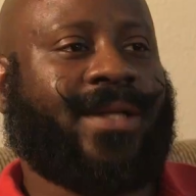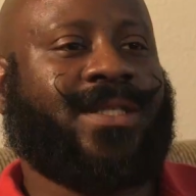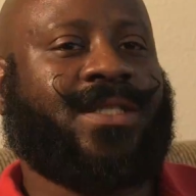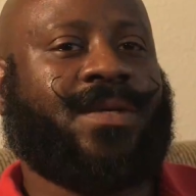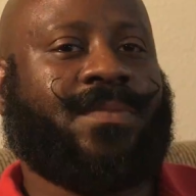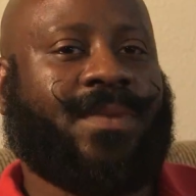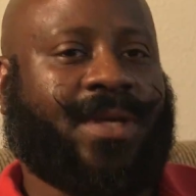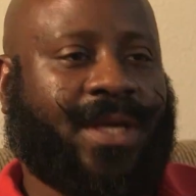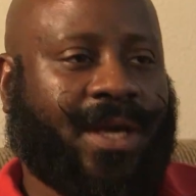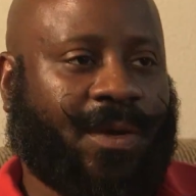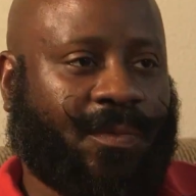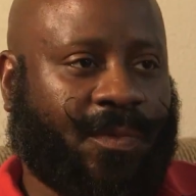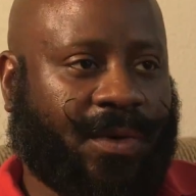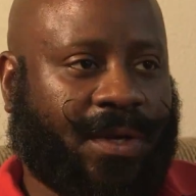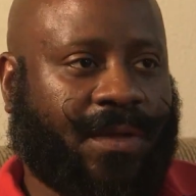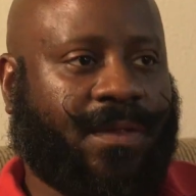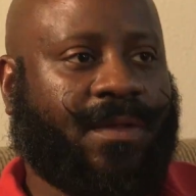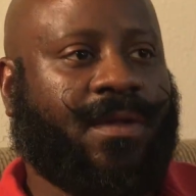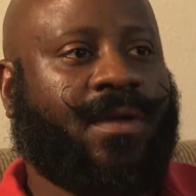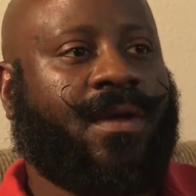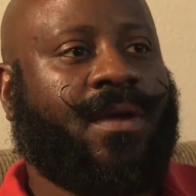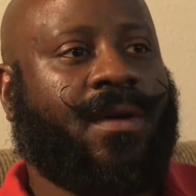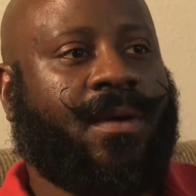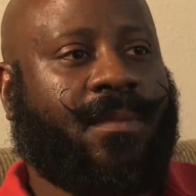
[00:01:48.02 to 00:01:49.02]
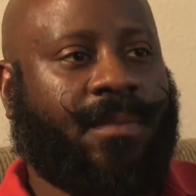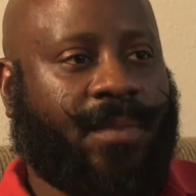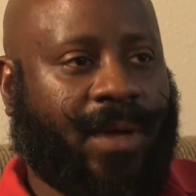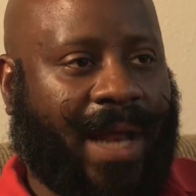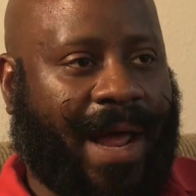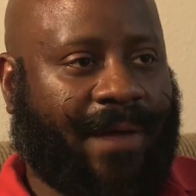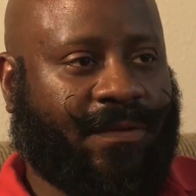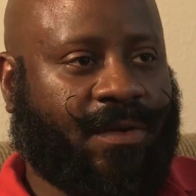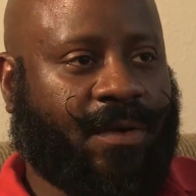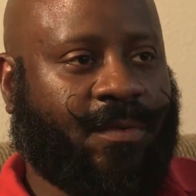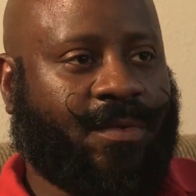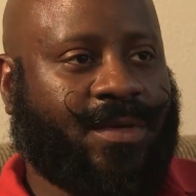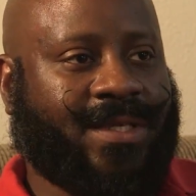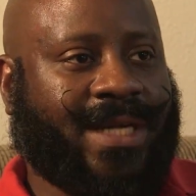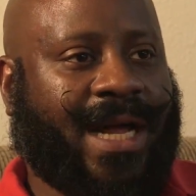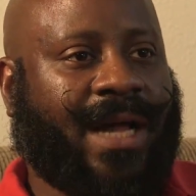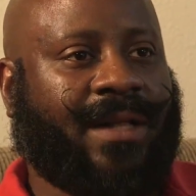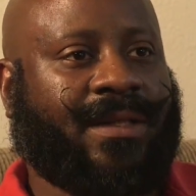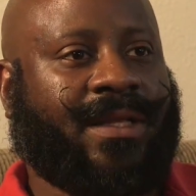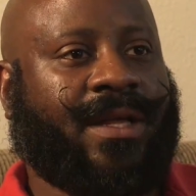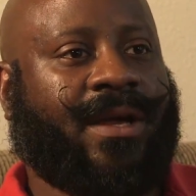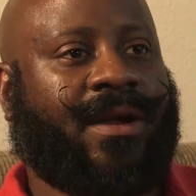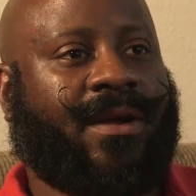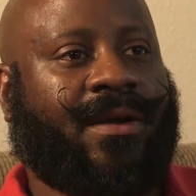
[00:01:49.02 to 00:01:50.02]
it to begin with. But after it was
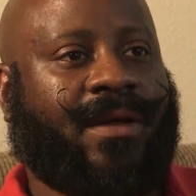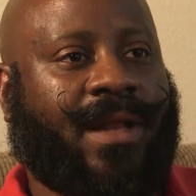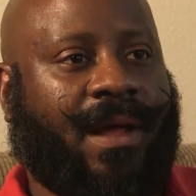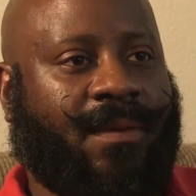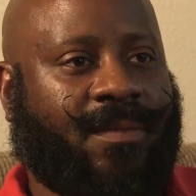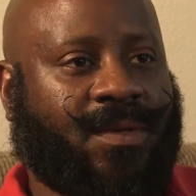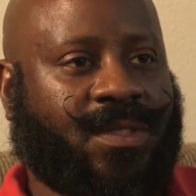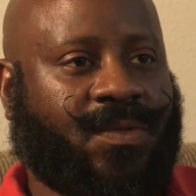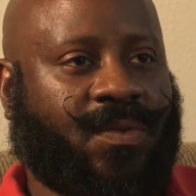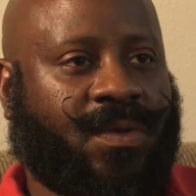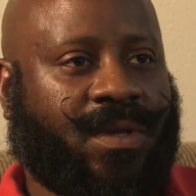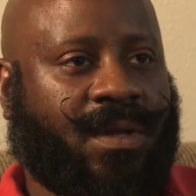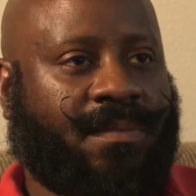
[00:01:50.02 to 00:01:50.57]
out there, that was one